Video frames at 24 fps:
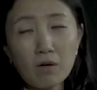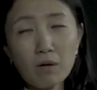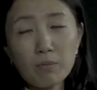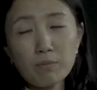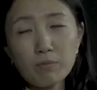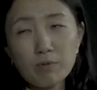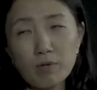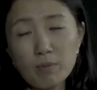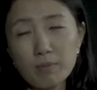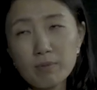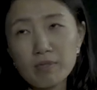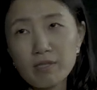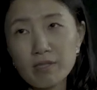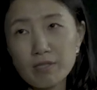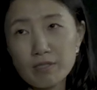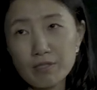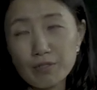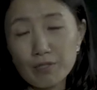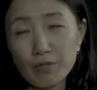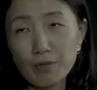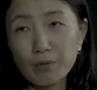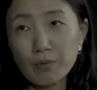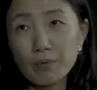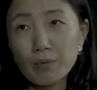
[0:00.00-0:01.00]
a couple of hmm.
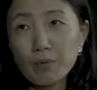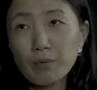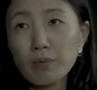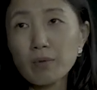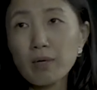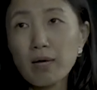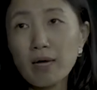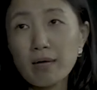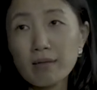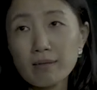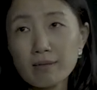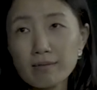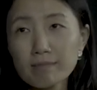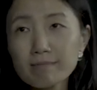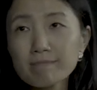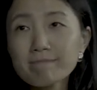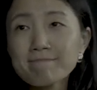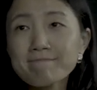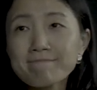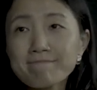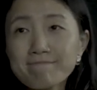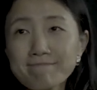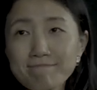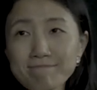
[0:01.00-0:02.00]
years ago, and
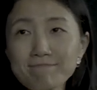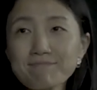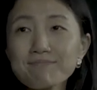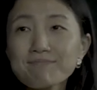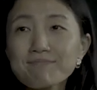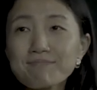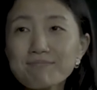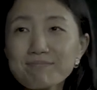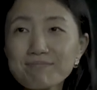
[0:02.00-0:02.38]
mm -hmm.